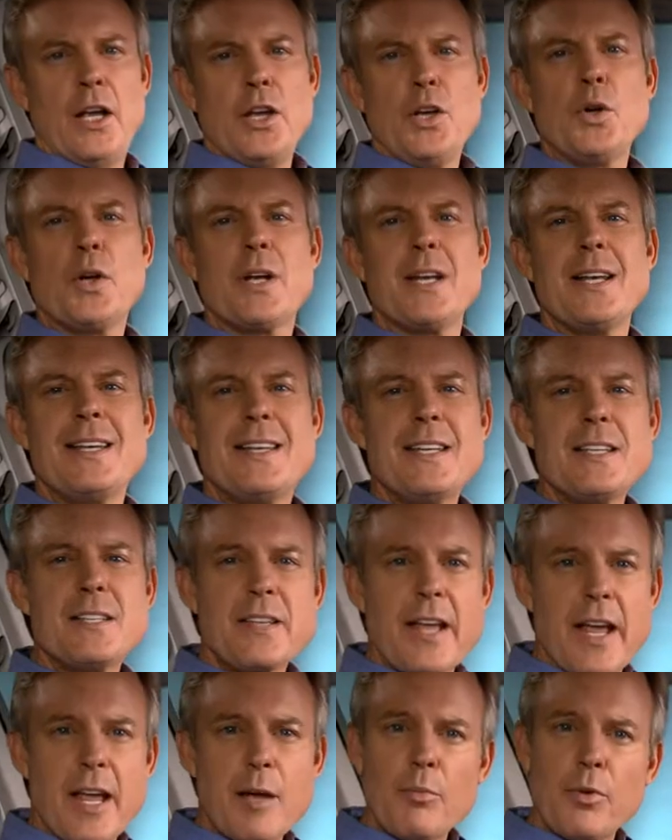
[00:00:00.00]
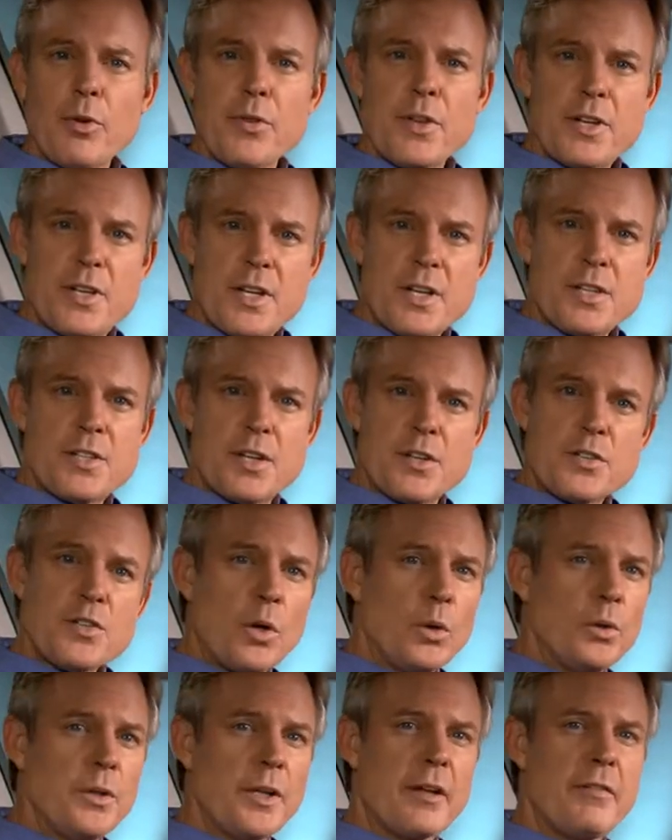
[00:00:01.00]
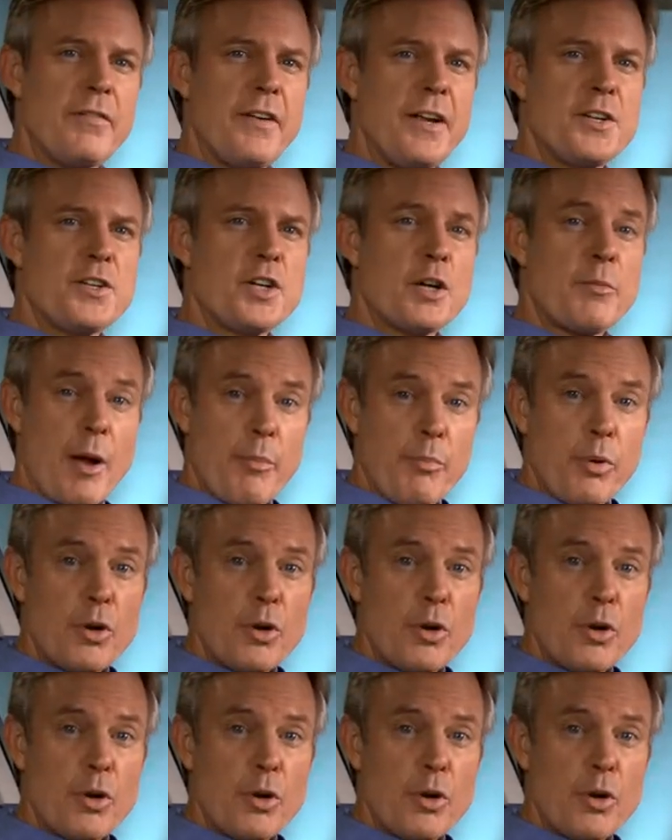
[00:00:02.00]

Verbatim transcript: You can disable the distance holding feature by